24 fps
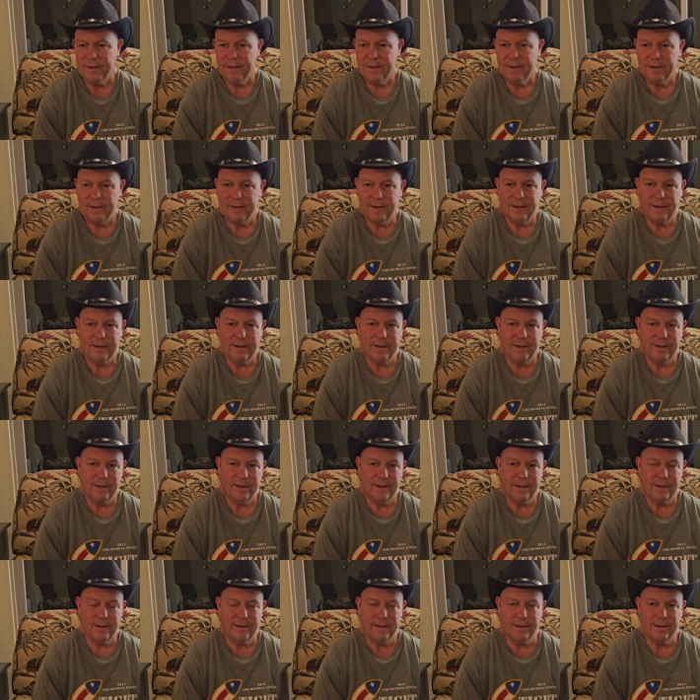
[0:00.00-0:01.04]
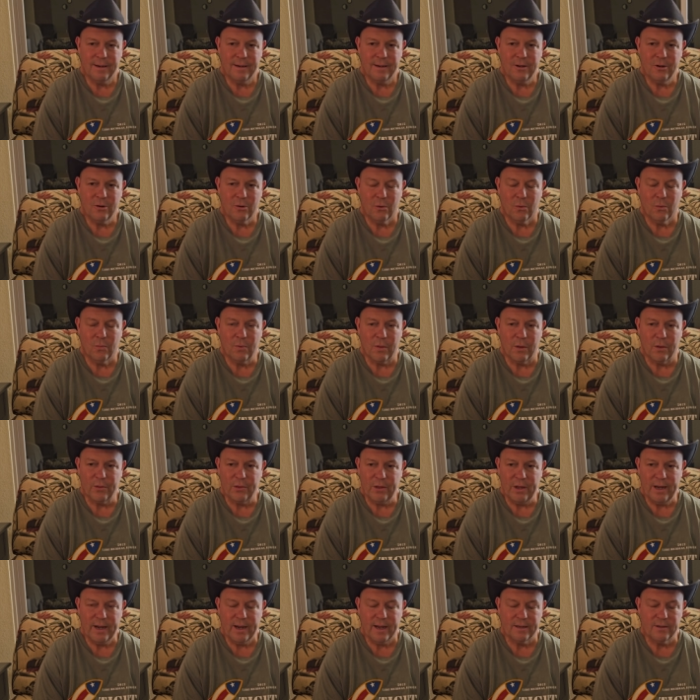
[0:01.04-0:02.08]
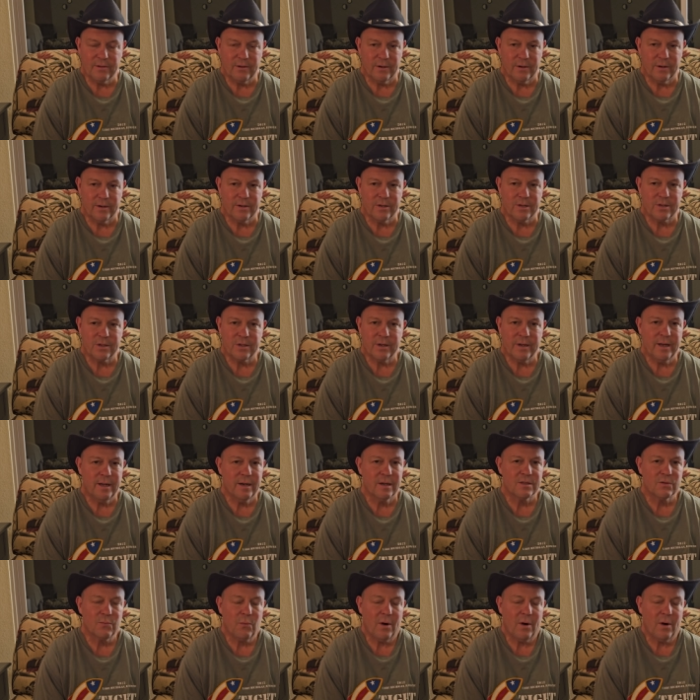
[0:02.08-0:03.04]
The thing I don't understand is,